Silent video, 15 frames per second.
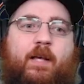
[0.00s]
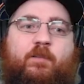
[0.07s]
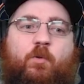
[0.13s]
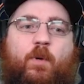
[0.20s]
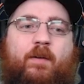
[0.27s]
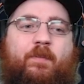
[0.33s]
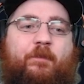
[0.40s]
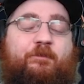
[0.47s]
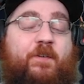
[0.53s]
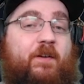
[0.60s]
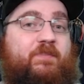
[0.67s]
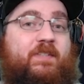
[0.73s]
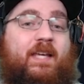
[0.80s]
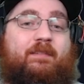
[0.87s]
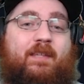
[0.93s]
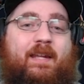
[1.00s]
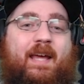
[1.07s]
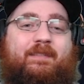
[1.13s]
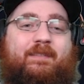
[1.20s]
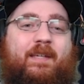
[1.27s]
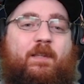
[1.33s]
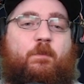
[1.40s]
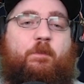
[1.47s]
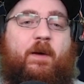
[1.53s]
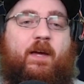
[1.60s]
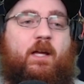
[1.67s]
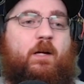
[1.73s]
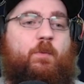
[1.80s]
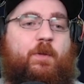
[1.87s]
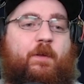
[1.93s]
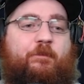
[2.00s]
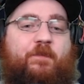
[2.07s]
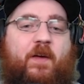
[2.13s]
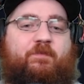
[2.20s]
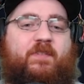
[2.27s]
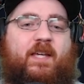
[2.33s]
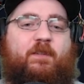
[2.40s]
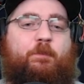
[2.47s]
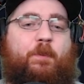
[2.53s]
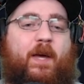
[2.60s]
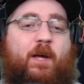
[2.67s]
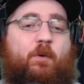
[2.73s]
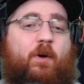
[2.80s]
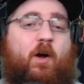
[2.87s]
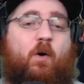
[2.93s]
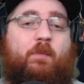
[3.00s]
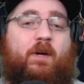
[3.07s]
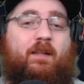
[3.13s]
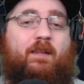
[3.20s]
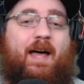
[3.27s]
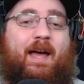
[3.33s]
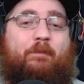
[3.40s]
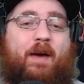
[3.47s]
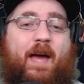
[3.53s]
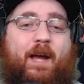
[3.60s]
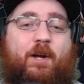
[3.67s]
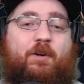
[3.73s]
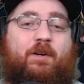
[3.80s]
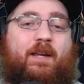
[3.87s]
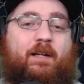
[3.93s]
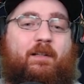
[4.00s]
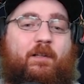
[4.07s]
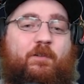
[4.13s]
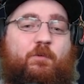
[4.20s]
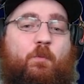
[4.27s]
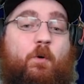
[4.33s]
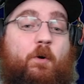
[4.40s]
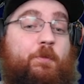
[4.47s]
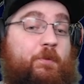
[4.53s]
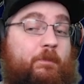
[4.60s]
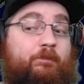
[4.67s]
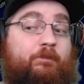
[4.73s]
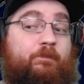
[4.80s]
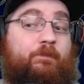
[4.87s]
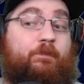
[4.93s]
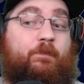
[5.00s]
So we have the fifteenth and eighteenth pick. With the fifteenth pick, we're going middle linebacker Nicholas Wortham.